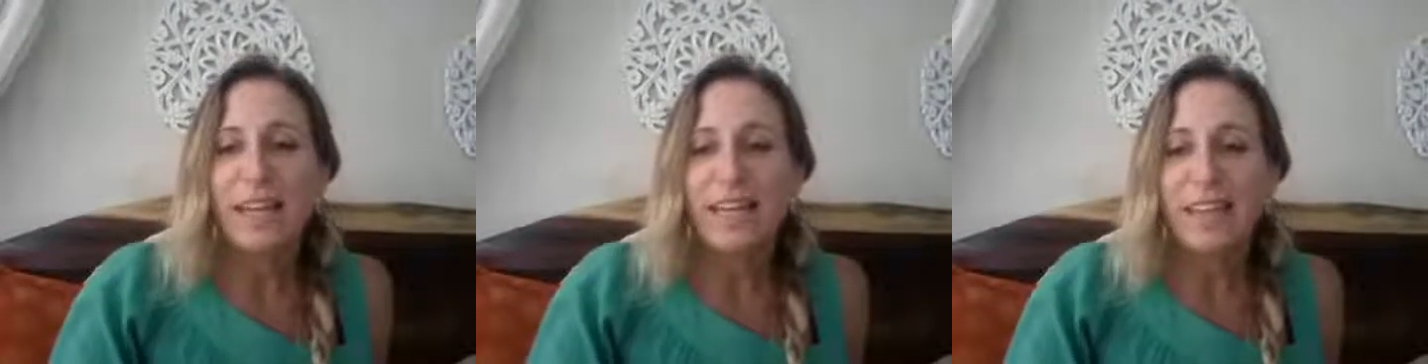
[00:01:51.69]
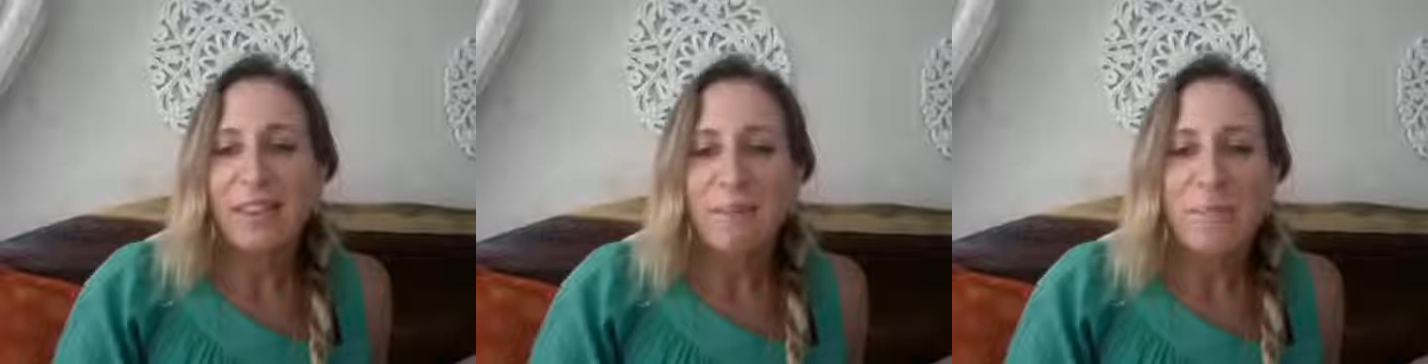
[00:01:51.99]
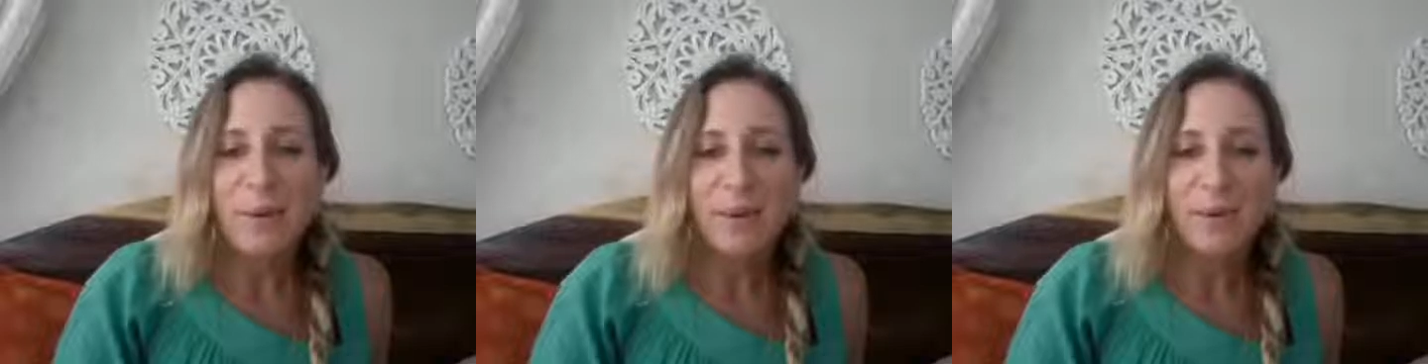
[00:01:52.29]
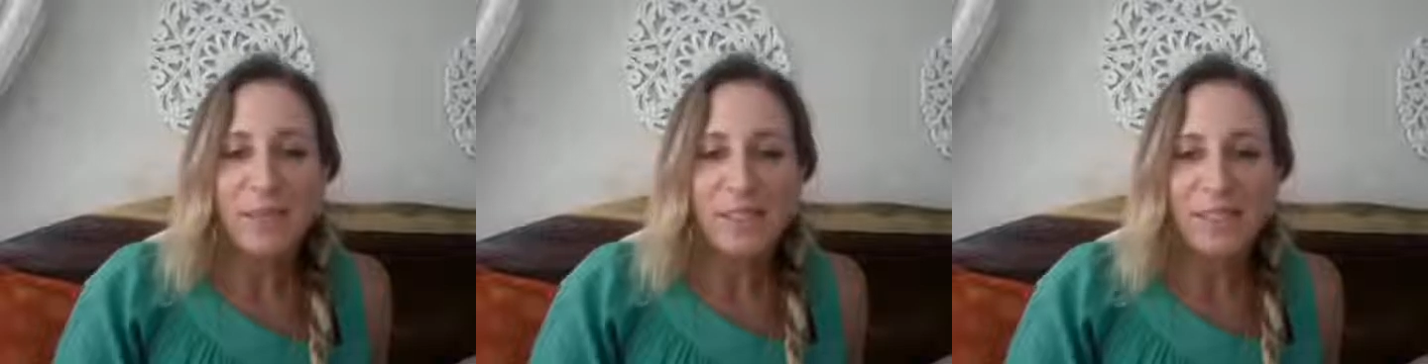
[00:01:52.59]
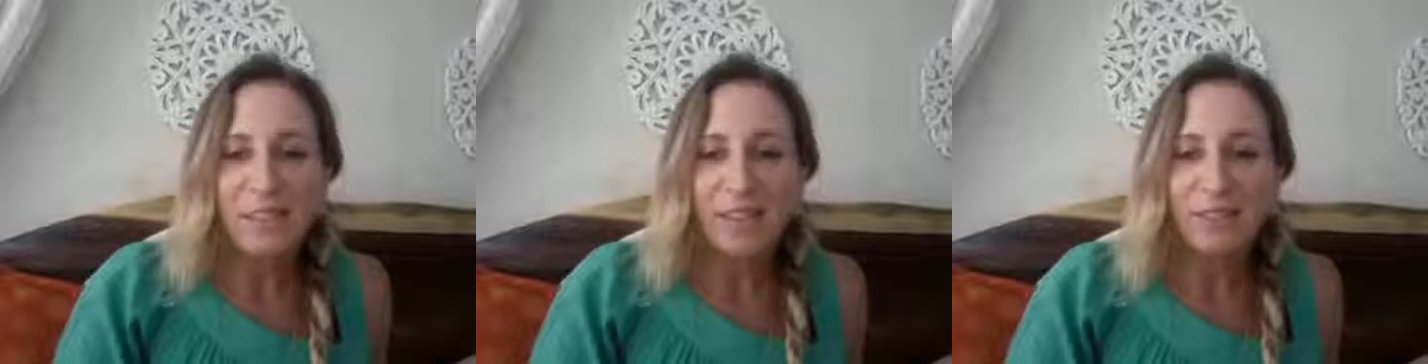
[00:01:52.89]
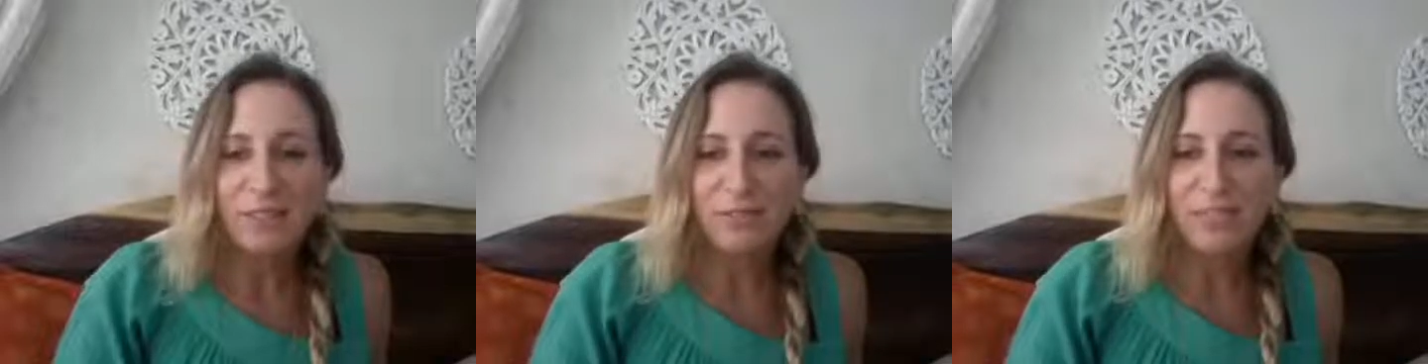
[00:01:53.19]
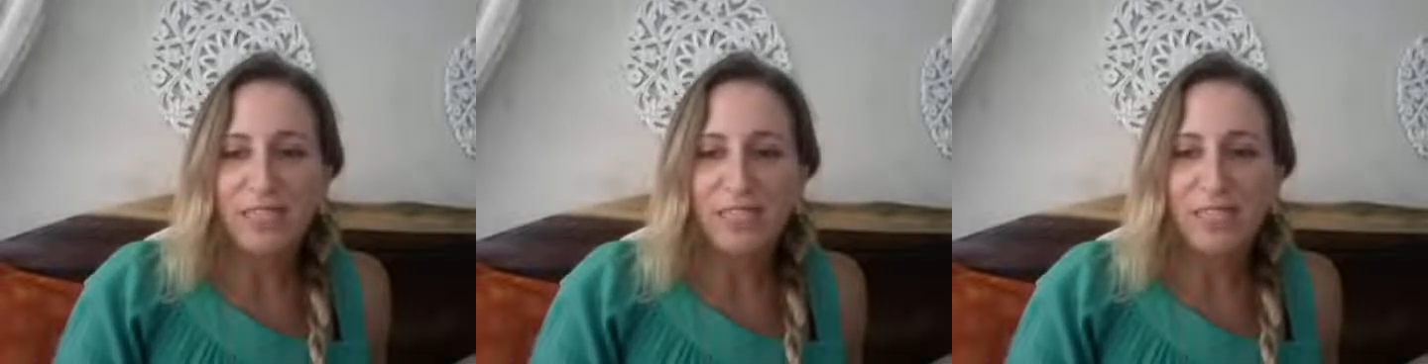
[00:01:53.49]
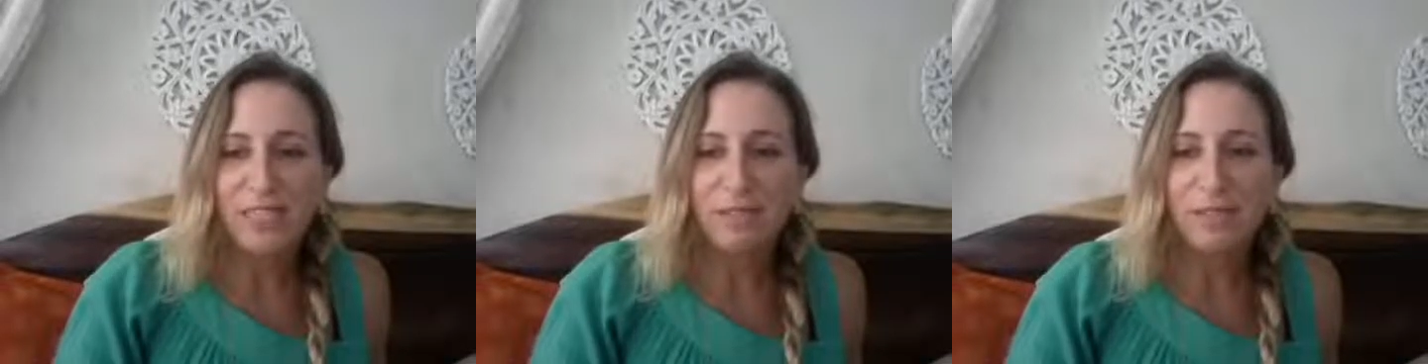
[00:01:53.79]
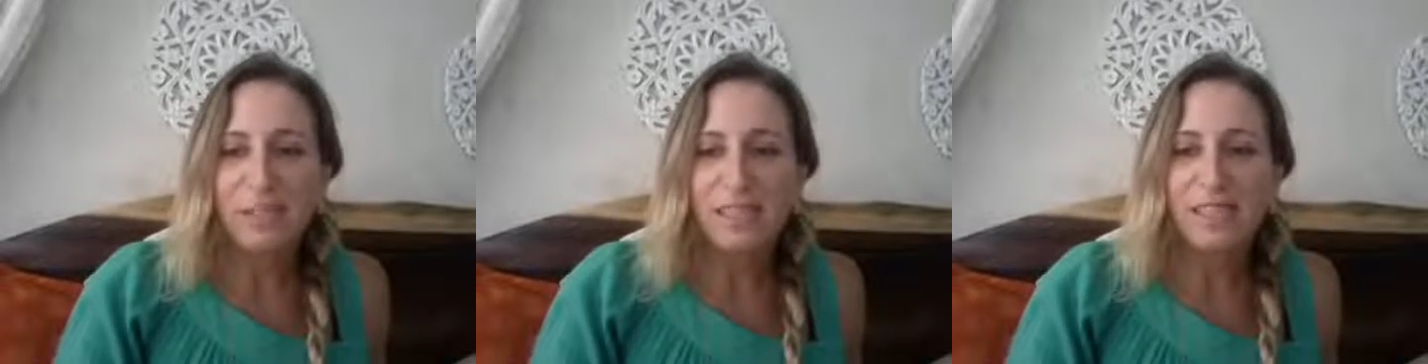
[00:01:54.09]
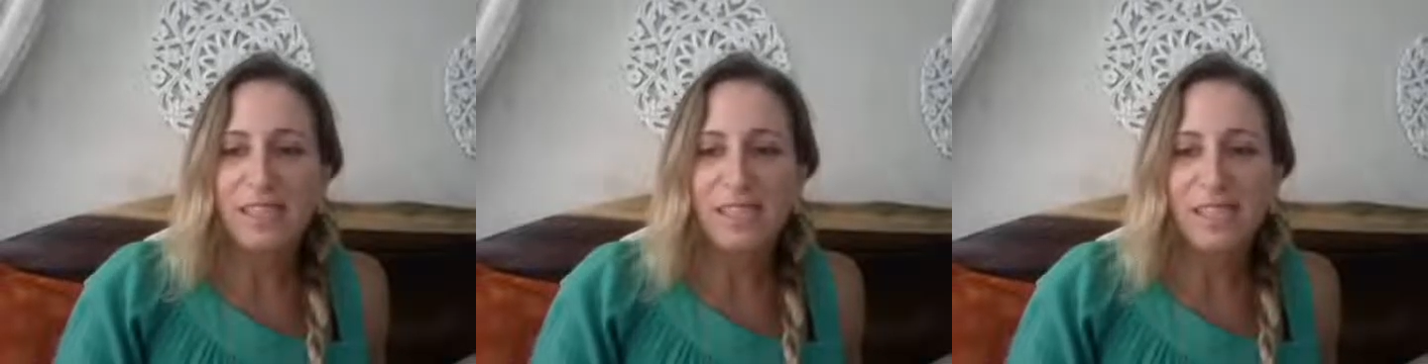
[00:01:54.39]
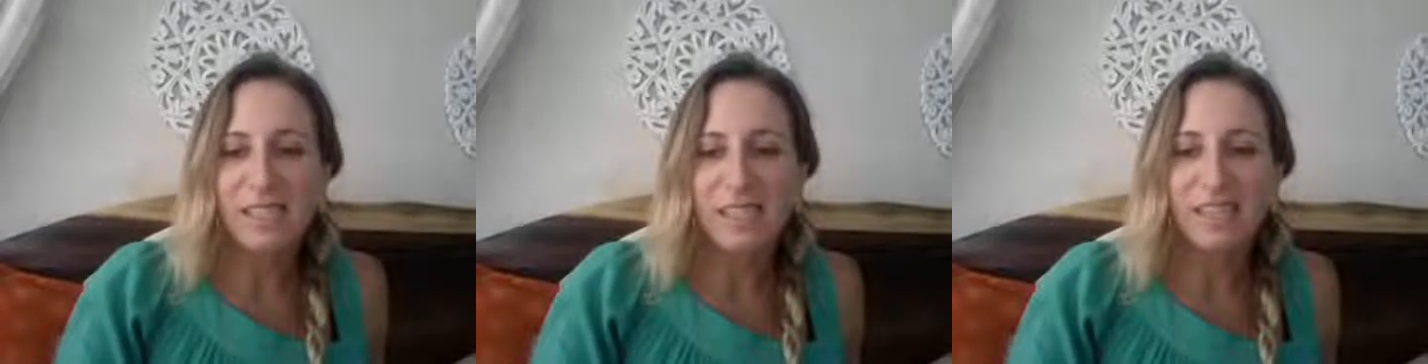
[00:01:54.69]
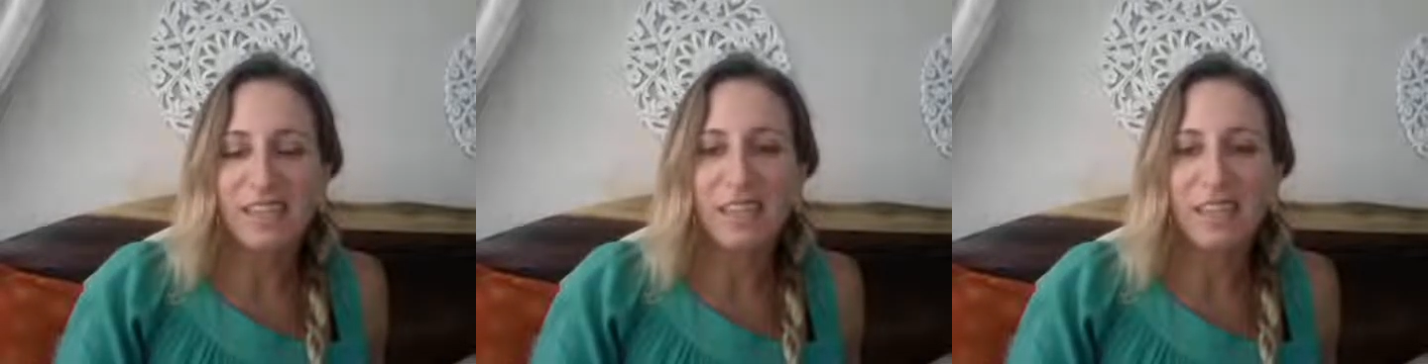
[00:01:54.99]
get the most out of the eclipse season.